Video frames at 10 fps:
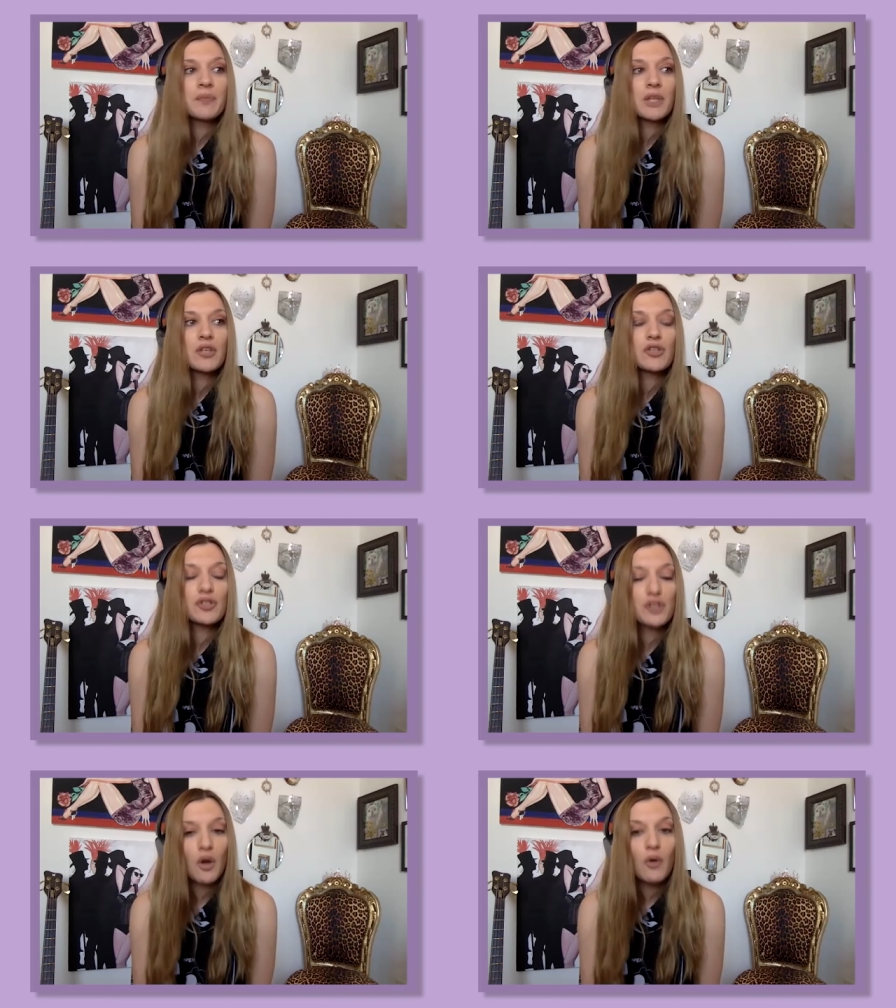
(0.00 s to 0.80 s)

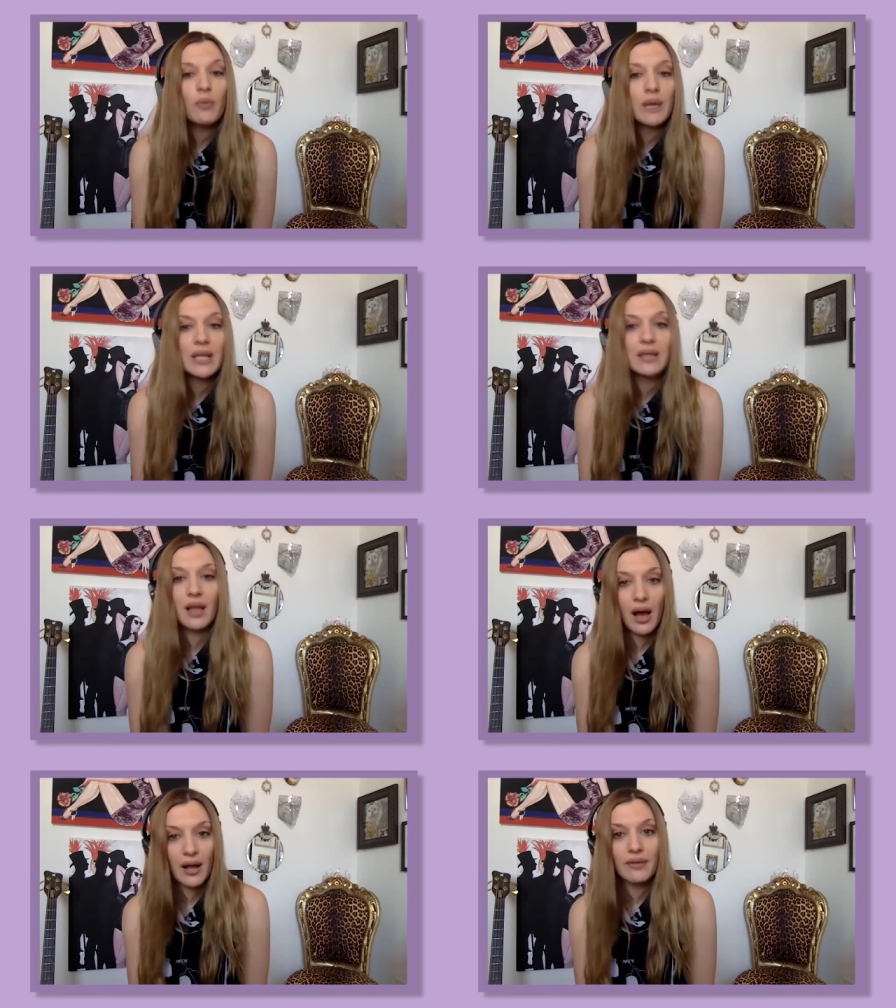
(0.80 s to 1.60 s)
so many
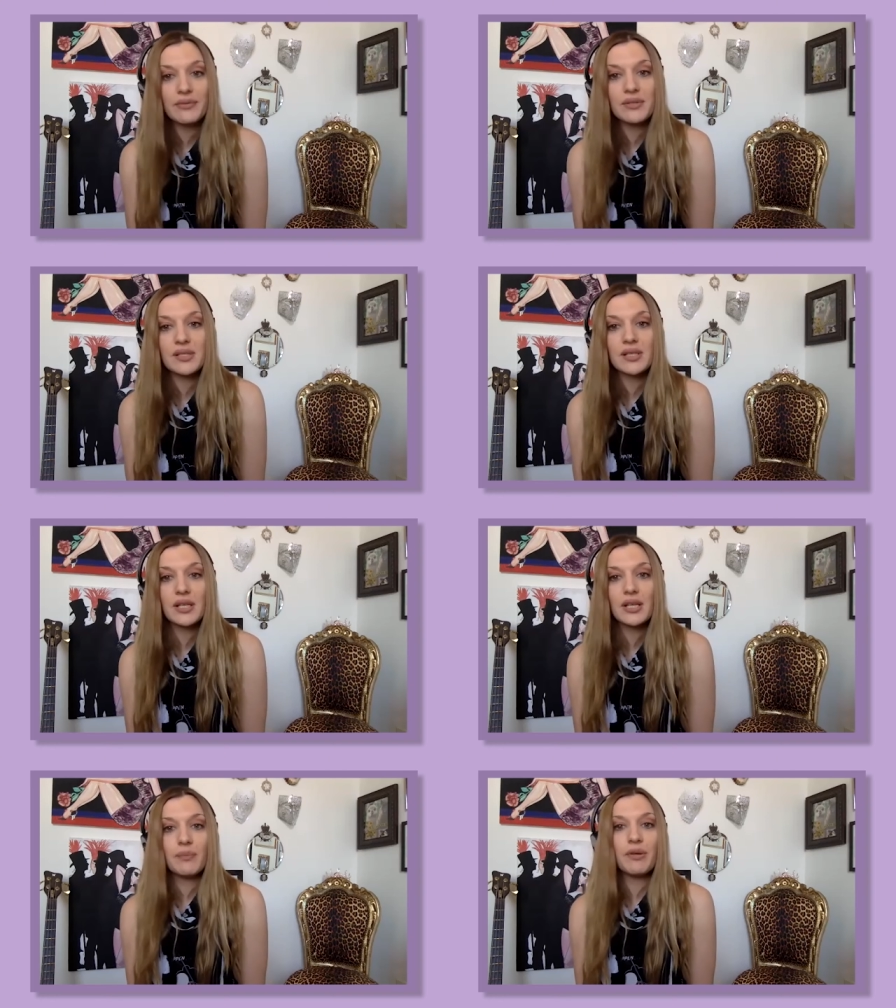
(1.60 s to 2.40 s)
lives
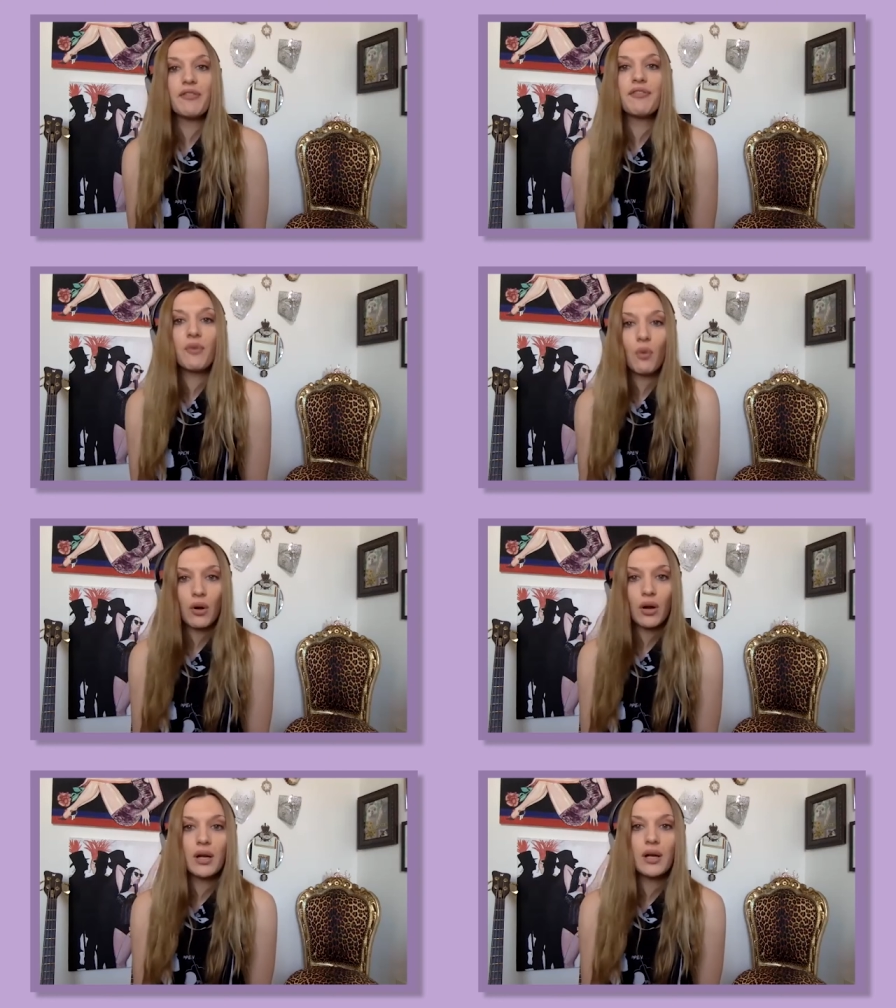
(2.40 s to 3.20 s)

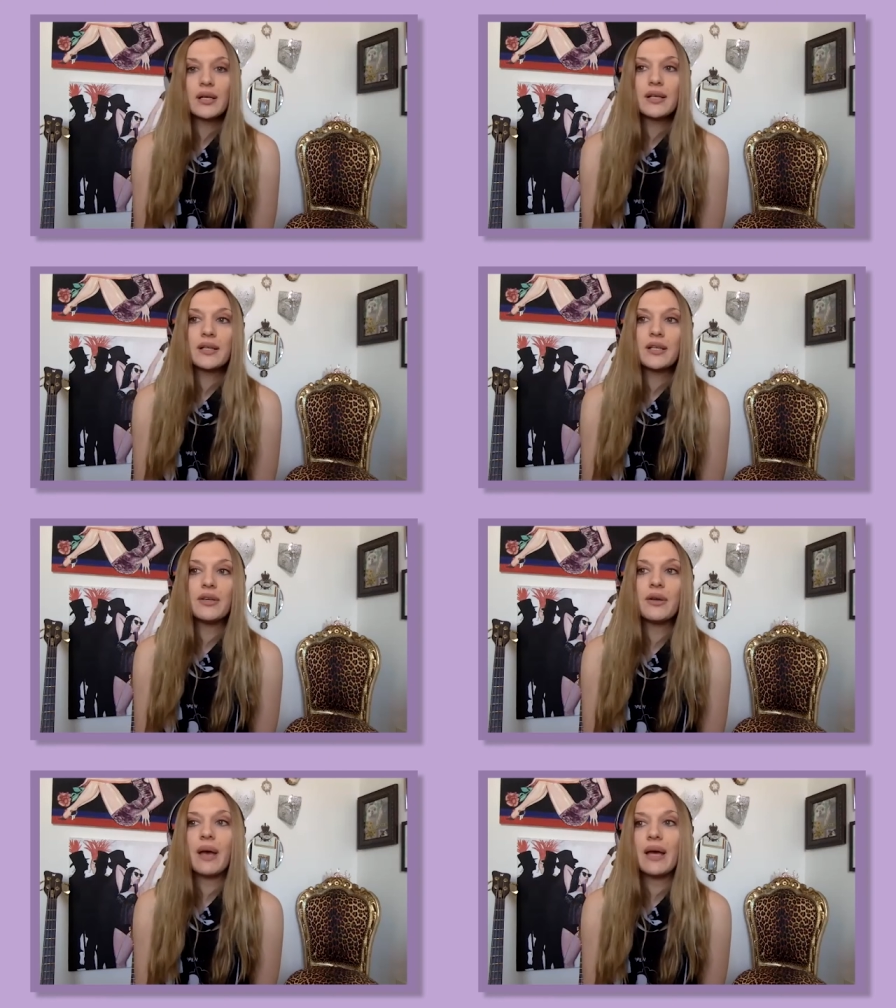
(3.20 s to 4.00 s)
before you
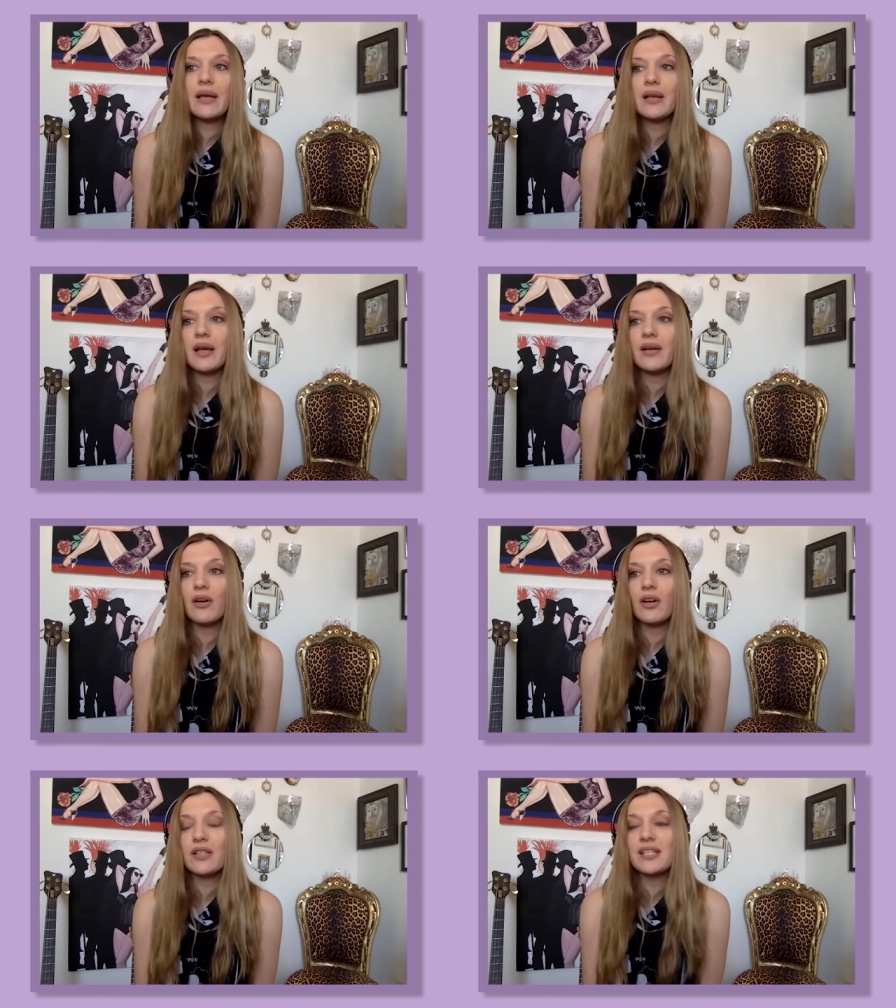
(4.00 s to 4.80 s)
know and and
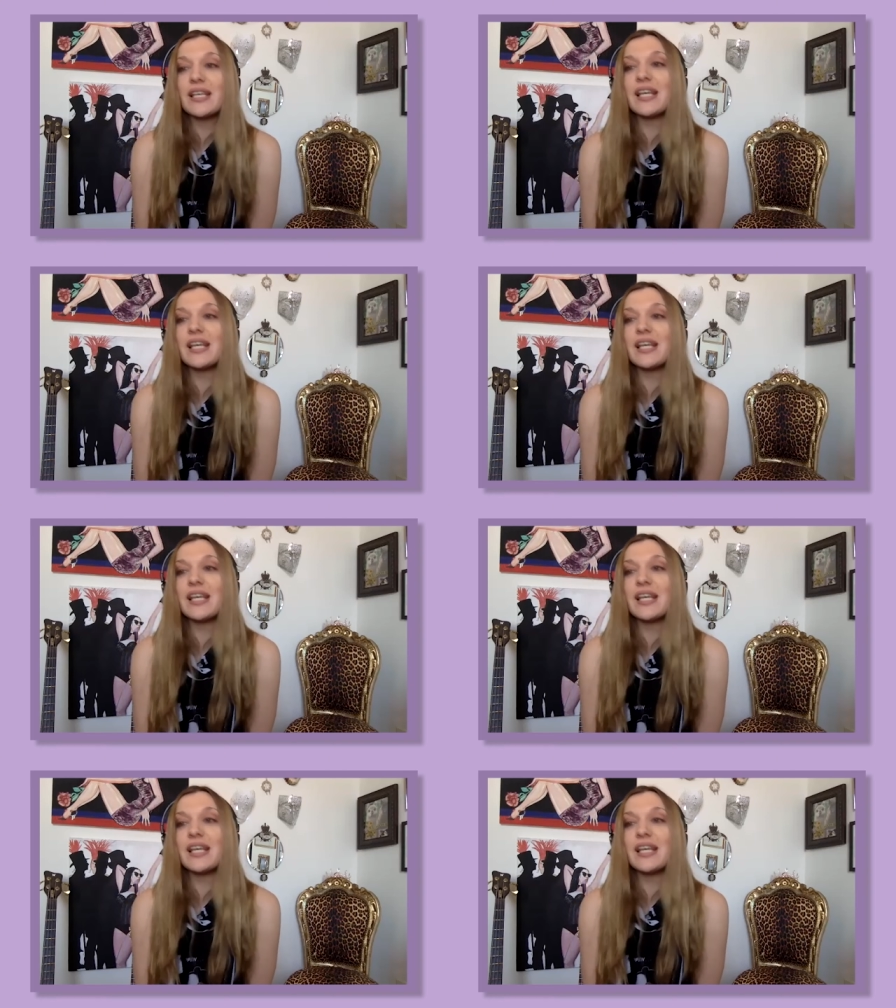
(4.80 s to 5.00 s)
honestly